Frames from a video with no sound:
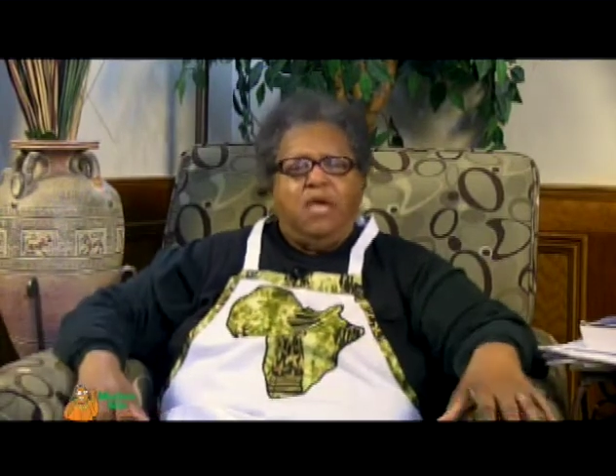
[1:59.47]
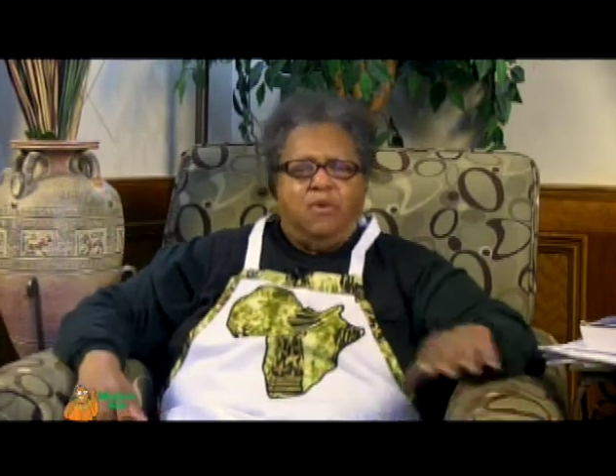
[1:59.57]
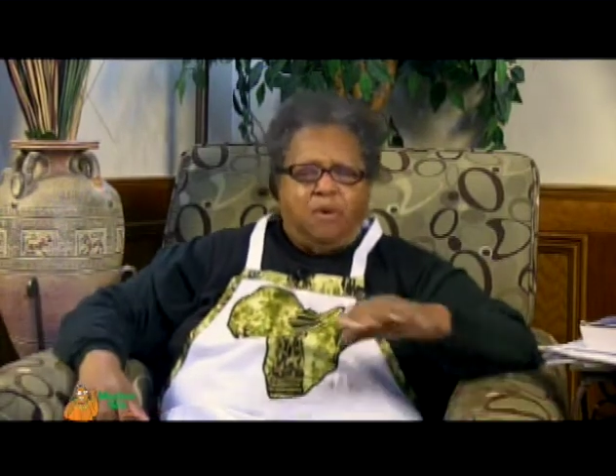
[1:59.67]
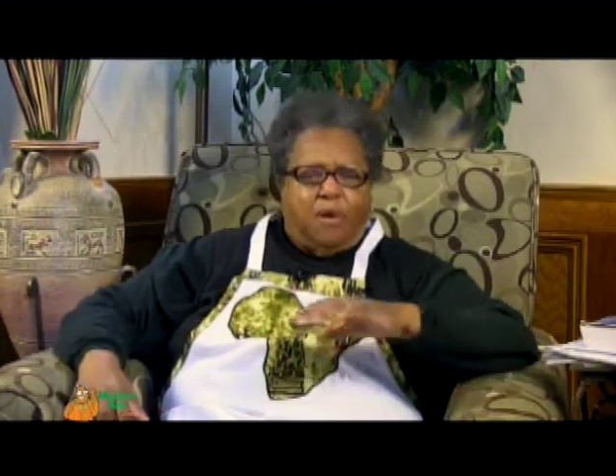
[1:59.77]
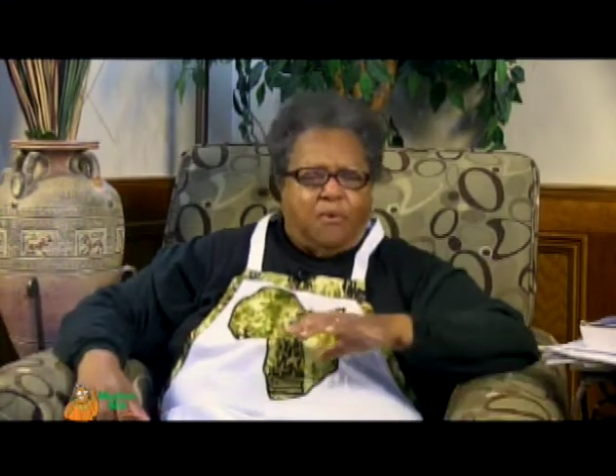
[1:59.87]

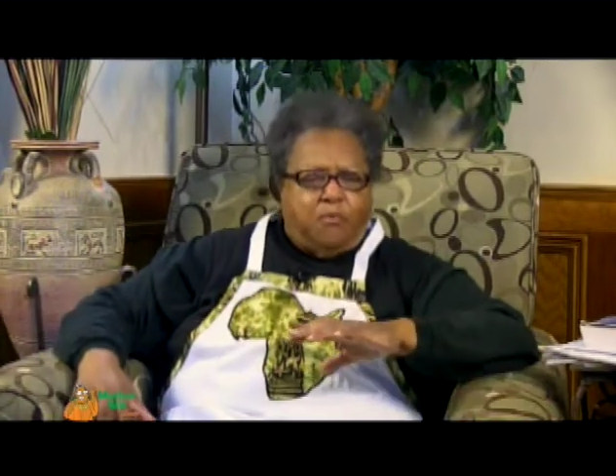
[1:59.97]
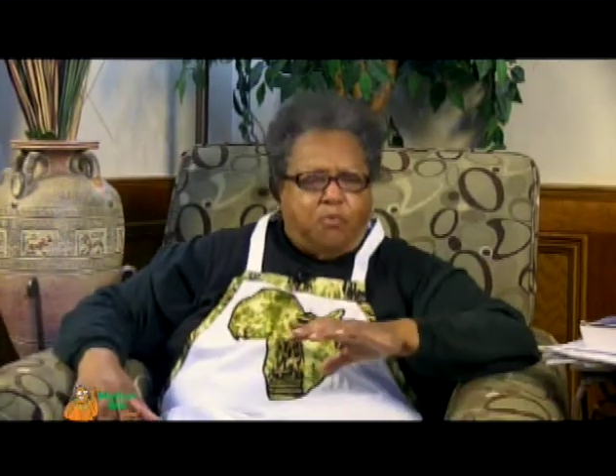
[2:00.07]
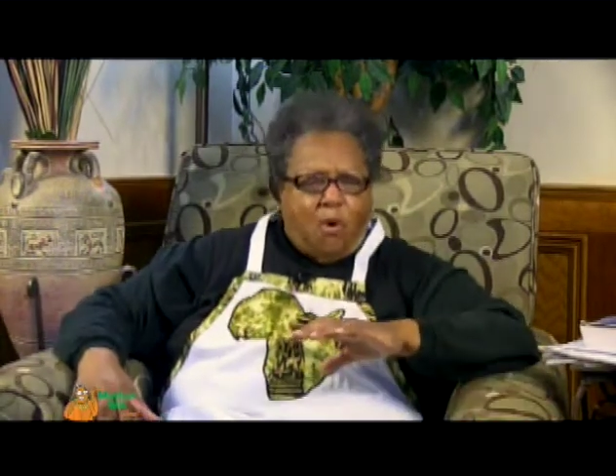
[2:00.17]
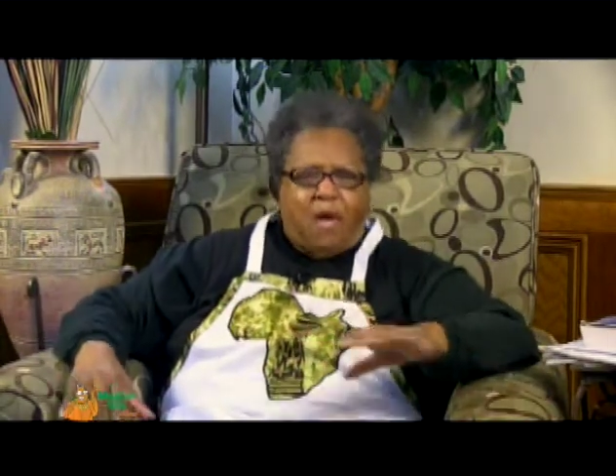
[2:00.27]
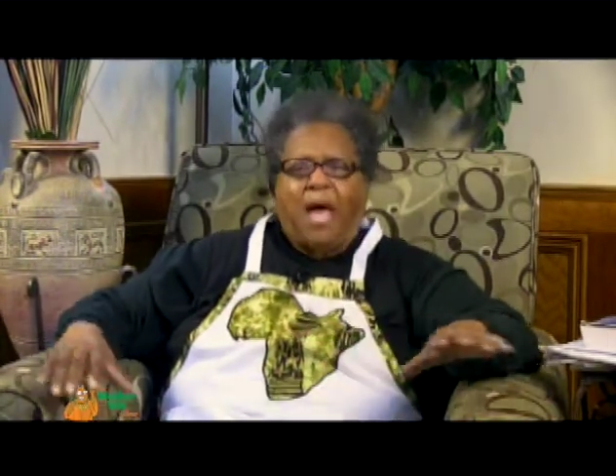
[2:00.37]
You can
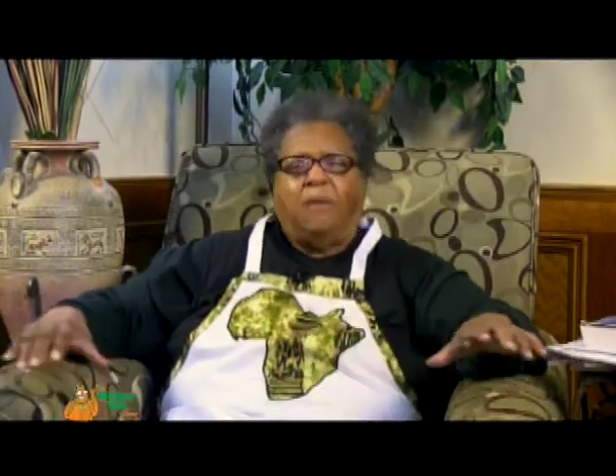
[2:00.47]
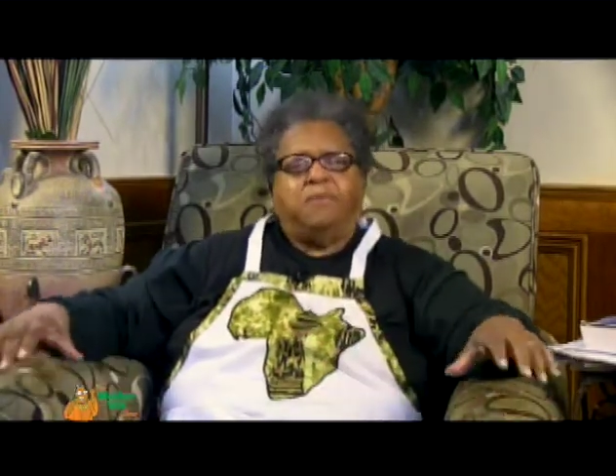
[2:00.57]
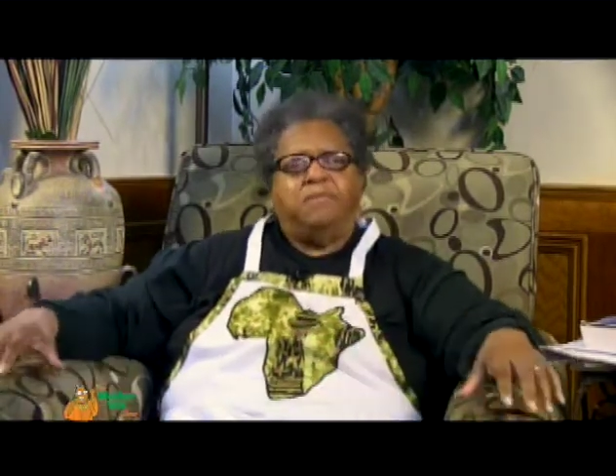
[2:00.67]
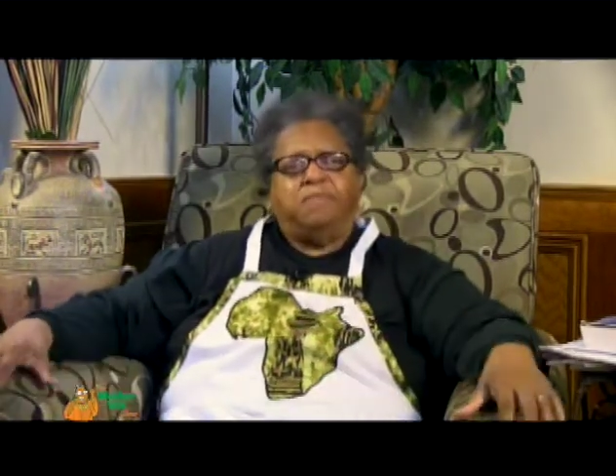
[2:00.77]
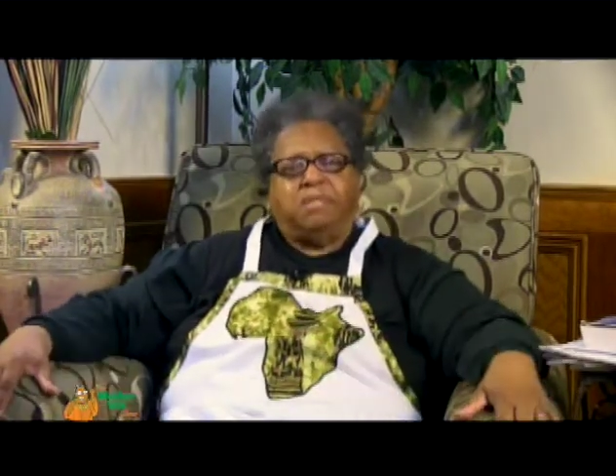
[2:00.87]
work
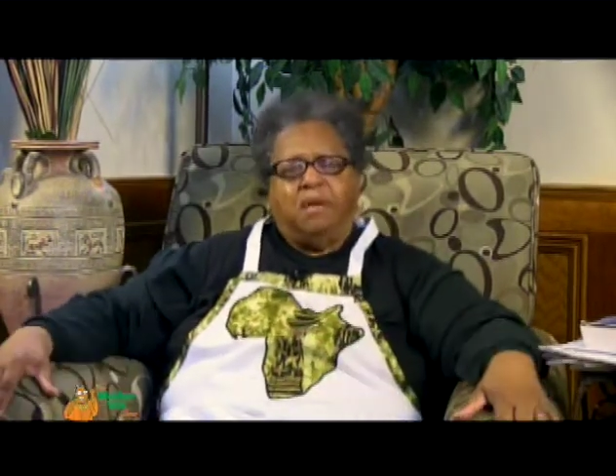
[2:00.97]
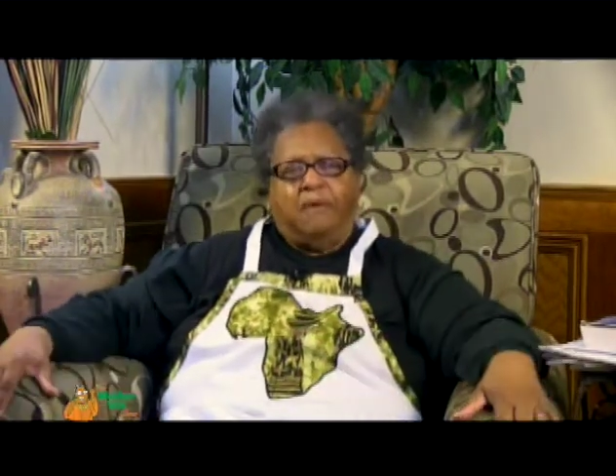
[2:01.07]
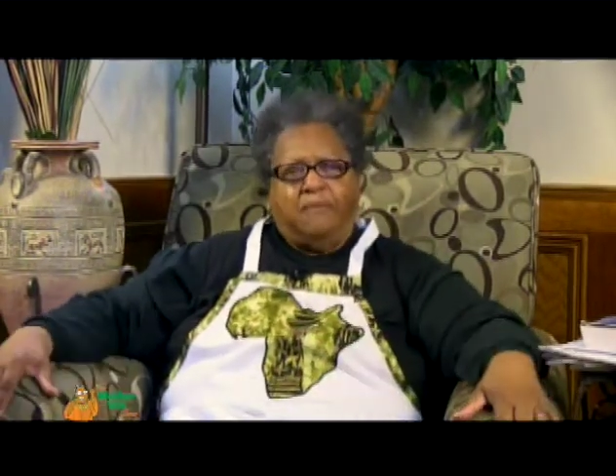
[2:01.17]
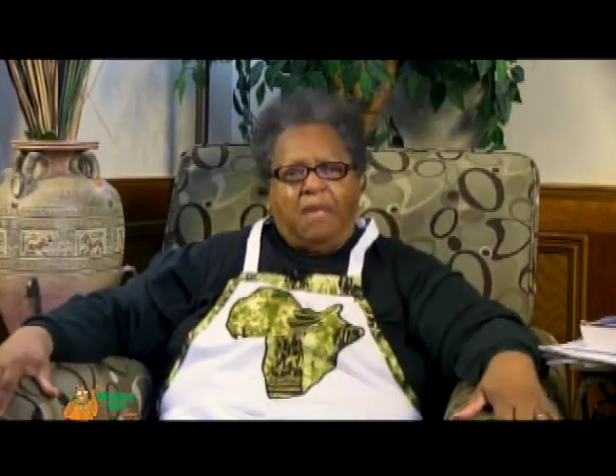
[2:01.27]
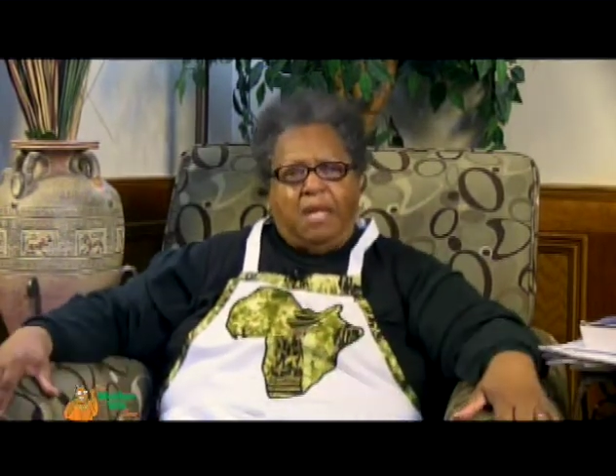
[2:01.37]
out some stuff.